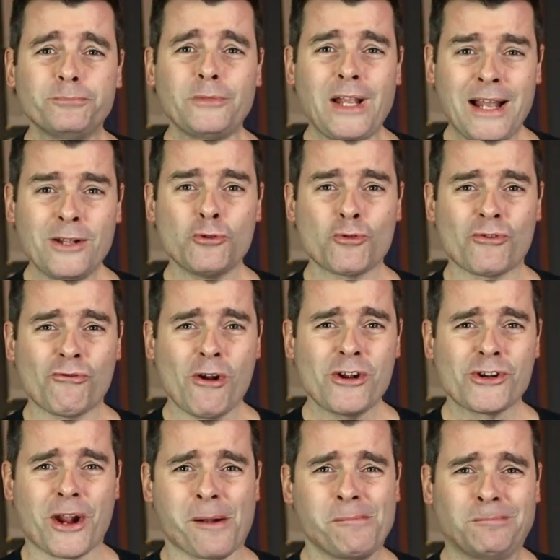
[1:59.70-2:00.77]
That's
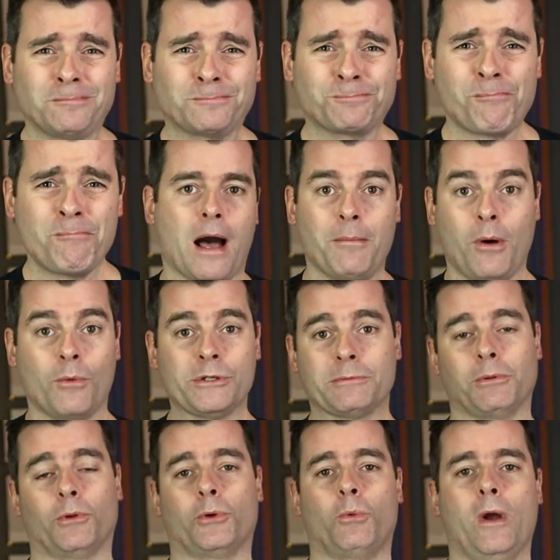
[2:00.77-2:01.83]
refreshing. I'm always
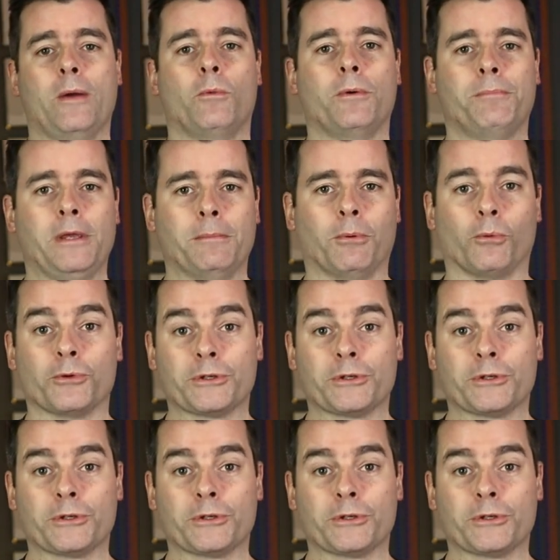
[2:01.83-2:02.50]
blown away when people